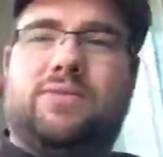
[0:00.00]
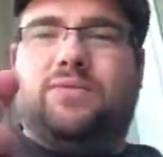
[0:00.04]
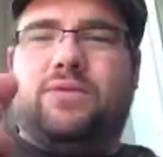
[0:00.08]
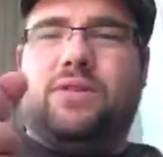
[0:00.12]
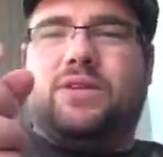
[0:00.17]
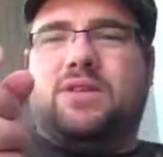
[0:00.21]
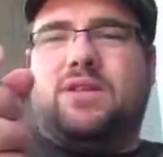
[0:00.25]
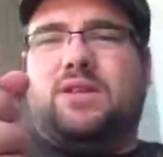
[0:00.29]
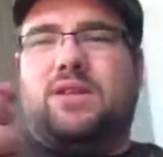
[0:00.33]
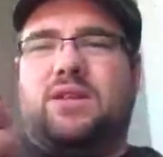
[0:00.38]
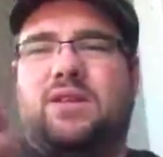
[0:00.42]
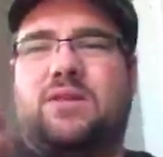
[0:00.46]

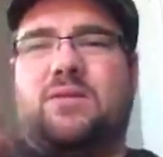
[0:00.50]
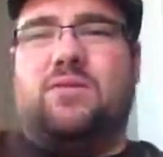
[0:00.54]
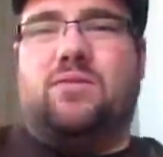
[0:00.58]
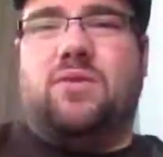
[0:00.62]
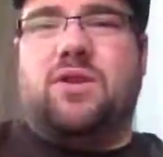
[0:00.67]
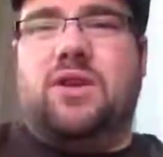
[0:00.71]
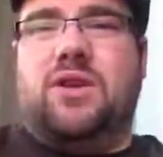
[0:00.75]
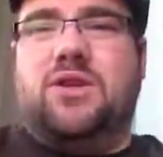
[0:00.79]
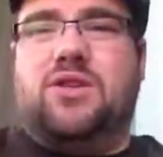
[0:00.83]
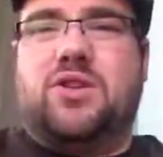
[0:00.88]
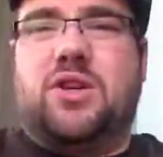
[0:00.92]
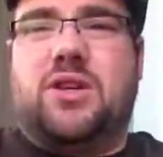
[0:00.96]
Let's kind of
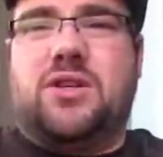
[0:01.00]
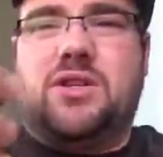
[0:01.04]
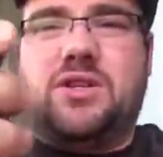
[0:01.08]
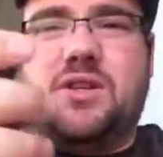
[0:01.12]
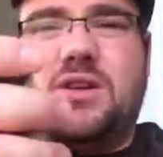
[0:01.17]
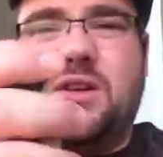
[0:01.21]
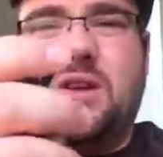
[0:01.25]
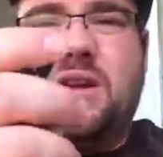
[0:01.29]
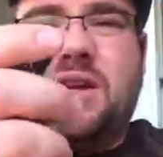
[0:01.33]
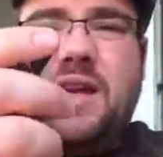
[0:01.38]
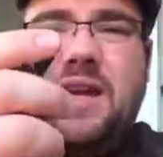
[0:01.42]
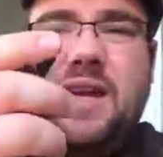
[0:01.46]
readjust
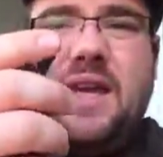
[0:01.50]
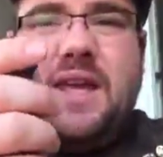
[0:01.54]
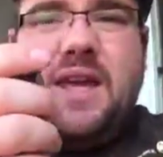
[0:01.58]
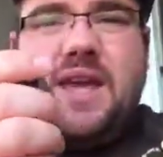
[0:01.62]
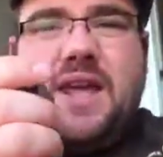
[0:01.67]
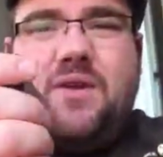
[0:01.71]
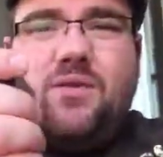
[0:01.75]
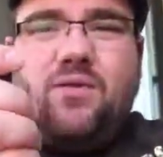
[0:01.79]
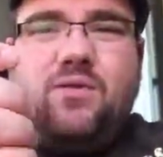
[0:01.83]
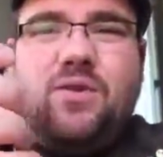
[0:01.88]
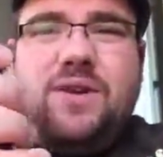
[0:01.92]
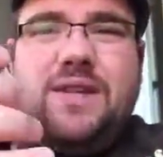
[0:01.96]
here. He
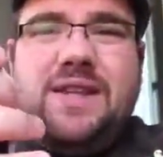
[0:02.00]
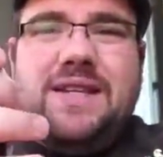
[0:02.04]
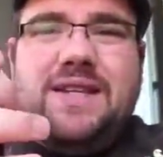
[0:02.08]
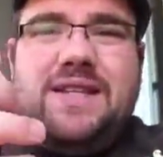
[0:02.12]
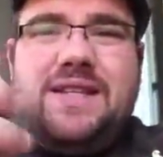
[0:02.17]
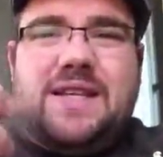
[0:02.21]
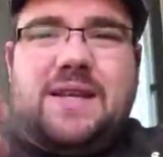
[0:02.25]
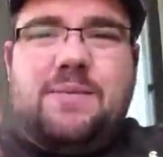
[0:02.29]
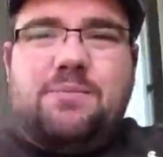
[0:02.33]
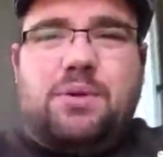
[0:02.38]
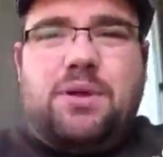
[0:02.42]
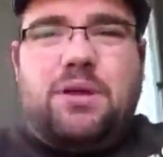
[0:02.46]
had it really
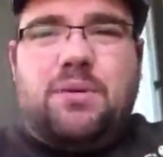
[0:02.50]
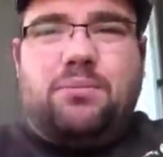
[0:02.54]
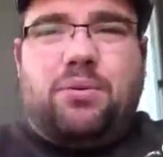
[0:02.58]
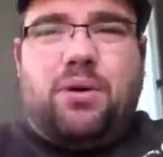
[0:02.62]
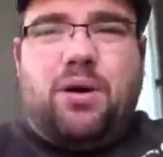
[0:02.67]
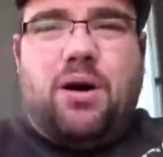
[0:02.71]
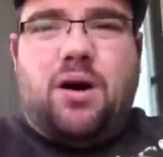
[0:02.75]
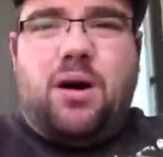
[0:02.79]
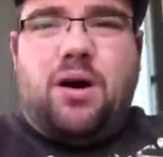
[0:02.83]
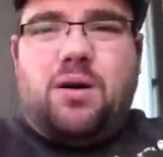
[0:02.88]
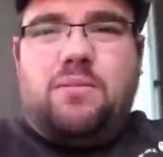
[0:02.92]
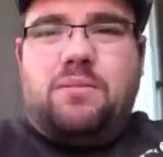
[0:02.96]
deep in the
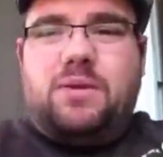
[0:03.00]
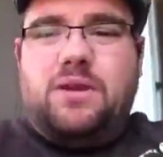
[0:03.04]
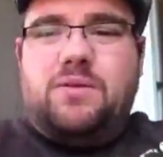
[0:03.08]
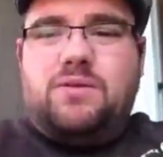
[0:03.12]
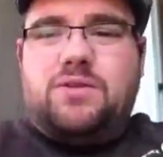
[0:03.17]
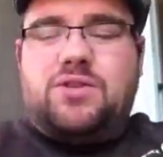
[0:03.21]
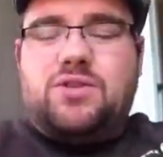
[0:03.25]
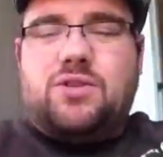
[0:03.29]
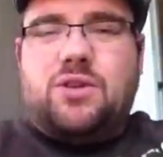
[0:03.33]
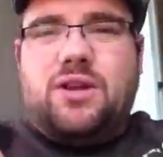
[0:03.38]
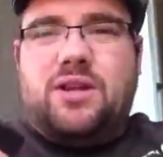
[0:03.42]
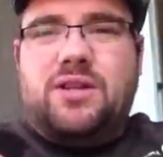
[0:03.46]
palm, and he
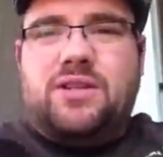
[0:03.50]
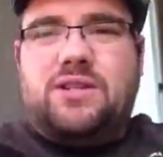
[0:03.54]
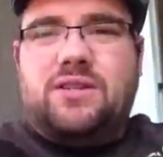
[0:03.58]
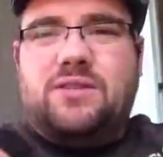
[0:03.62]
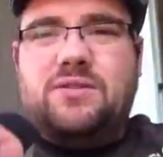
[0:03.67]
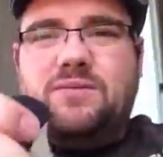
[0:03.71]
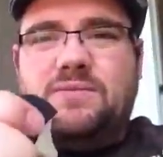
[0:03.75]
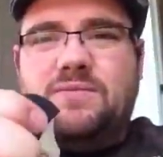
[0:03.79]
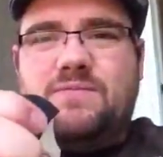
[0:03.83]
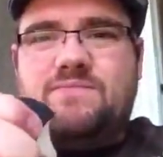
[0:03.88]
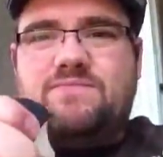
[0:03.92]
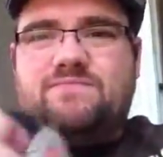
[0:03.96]
was trying
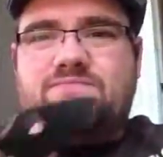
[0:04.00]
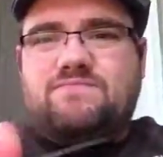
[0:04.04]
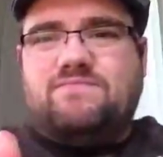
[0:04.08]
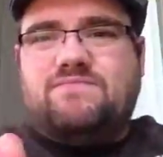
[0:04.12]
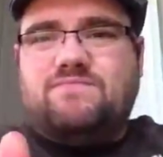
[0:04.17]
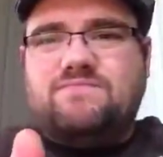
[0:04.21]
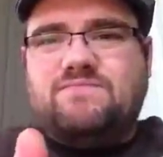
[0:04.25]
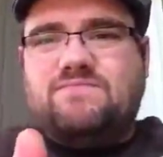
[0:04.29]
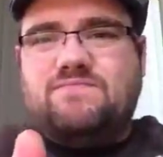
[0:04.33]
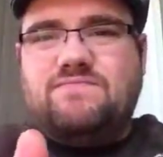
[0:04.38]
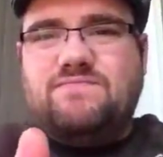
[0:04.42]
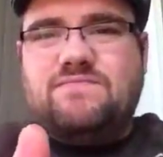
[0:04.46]
to
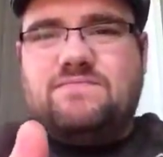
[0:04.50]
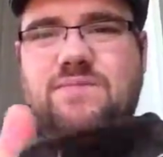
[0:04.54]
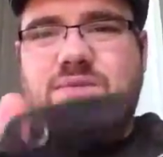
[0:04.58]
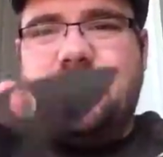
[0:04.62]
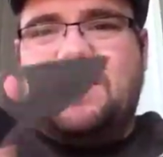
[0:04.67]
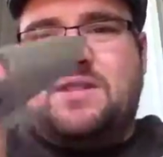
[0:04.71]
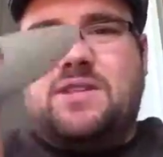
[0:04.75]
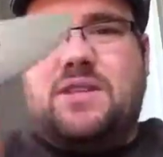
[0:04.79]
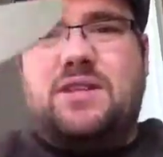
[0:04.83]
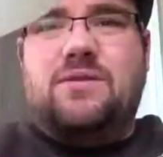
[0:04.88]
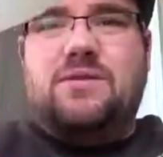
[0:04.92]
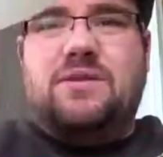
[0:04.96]

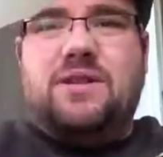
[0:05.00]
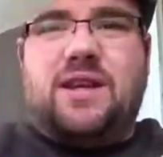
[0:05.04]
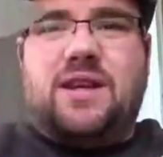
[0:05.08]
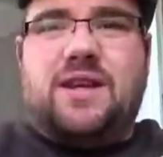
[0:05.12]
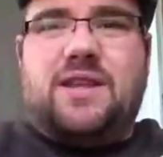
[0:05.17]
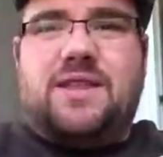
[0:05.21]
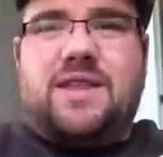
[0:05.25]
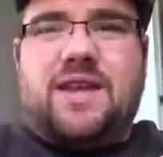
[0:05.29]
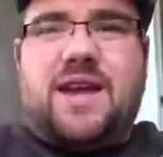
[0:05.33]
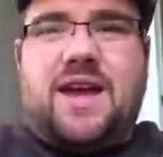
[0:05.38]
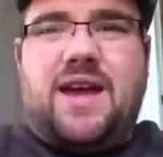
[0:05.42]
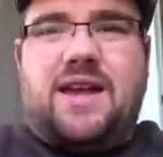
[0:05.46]
do it
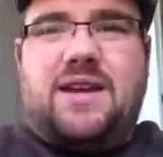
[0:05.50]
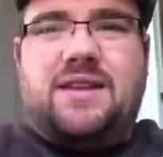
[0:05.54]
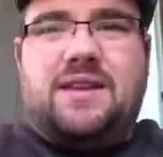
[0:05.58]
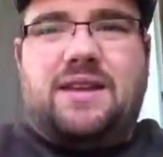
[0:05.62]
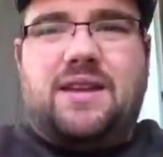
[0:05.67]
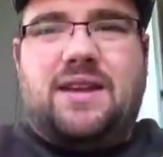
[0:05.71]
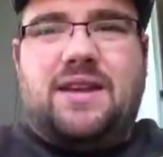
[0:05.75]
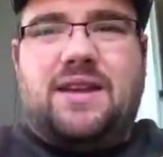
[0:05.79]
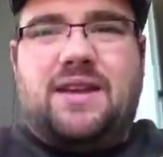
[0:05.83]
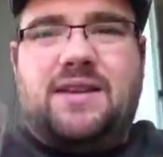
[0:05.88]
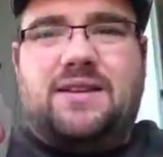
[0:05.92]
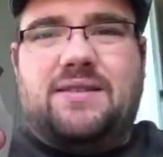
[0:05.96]
like that,
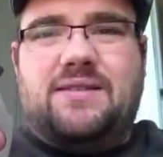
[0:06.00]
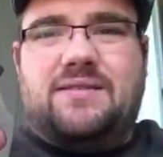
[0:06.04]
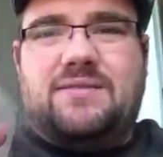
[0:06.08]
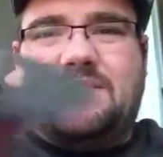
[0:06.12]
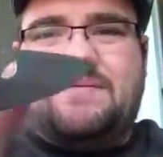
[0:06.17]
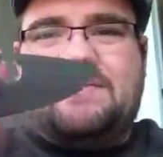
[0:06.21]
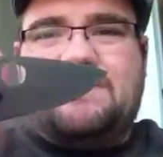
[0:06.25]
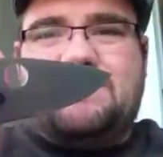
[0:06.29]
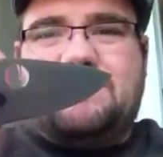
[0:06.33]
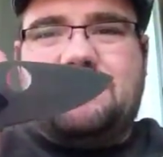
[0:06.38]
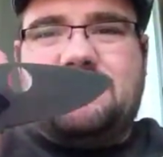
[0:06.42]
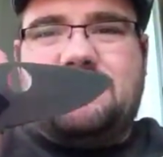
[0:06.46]

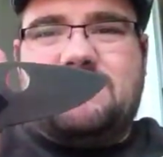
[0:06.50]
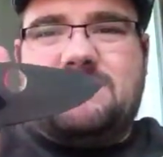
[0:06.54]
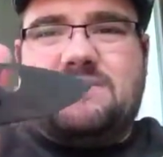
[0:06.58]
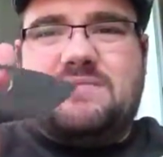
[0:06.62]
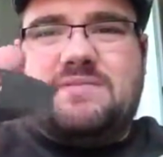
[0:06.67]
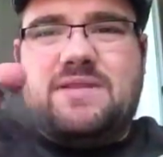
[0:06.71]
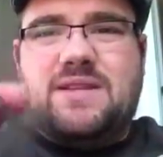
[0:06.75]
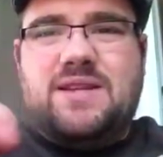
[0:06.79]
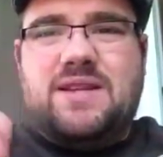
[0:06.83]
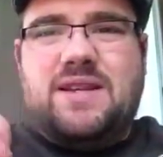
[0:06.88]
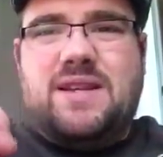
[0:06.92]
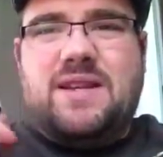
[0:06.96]

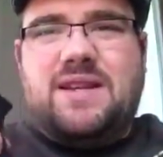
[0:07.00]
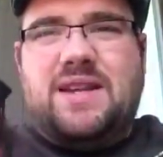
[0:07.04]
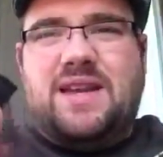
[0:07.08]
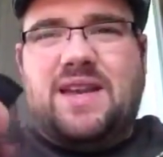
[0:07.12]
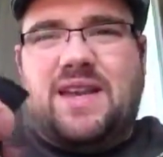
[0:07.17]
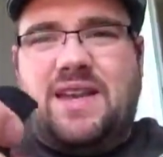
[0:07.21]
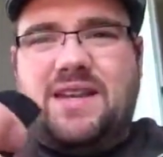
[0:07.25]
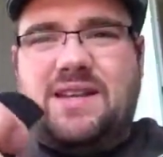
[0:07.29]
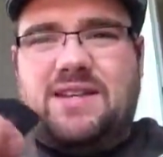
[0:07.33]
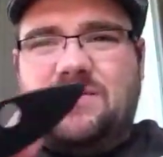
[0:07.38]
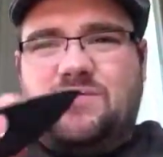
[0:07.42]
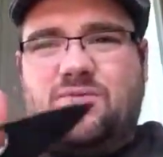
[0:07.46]

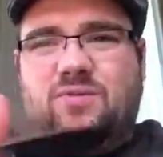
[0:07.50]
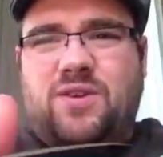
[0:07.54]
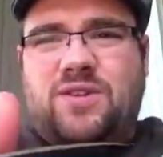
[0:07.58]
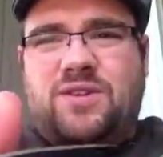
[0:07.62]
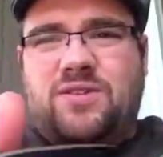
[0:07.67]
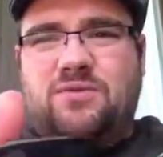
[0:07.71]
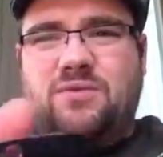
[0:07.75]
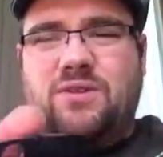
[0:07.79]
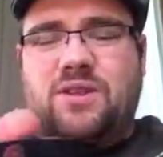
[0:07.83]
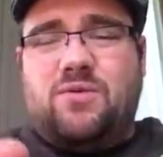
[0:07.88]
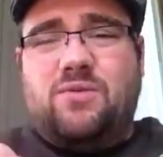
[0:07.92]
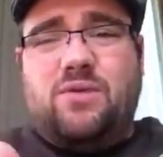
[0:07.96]
and it
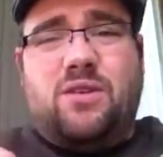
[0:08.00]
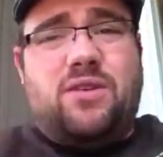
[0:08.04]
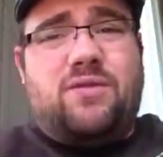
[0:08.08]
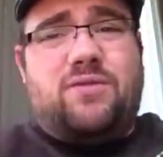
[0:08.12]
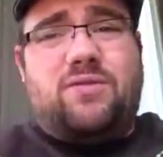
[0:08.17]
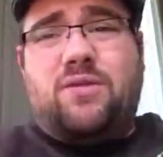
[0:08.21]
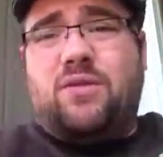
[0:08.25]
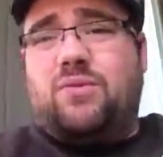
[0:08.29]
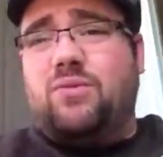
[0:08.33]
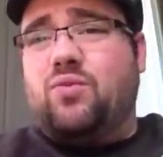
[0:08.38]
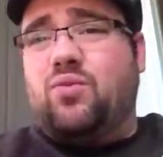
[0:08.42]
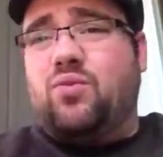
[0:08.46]
wasn't really working
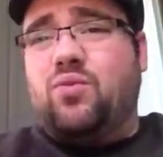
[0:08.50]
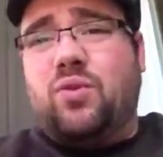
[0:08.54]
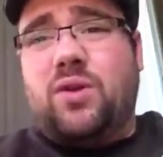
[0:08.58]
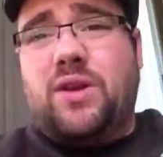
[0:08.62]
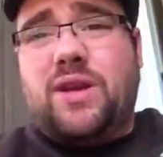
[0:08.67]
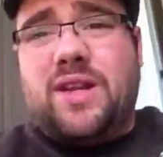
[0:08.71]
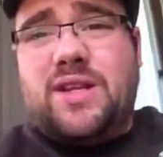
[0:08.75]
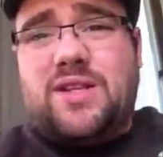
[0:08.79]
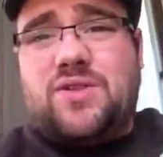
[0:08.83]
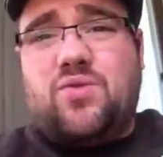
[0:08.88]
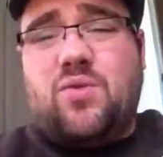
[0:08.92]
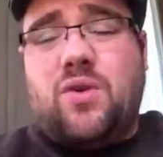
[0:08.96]
for him. Well,
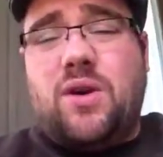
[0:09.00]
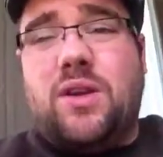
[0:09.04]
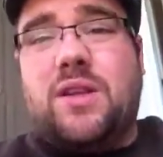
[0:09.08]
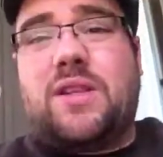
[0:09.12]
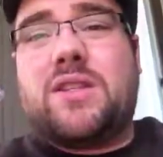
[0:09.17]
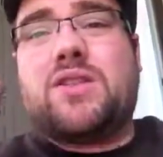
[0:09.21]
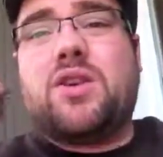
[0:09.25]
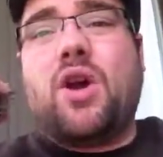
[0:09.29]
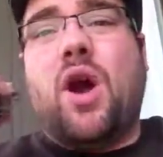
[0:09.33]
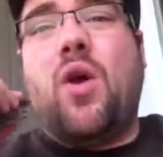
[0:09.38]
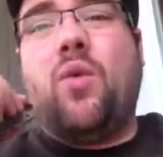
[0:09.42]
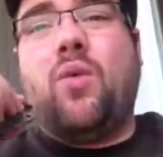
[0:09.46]
guess what?
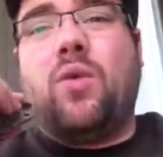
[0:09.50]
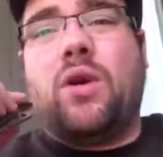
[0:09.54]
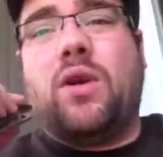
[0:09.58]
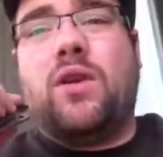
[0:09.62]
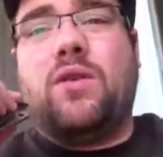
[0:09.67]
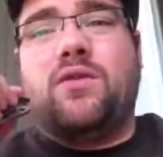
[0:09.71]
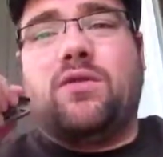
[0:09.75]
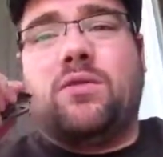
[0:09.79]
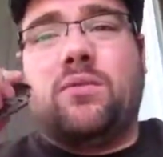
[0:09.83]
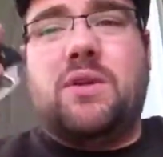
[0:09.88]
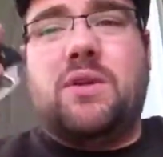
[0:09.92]
It's not working for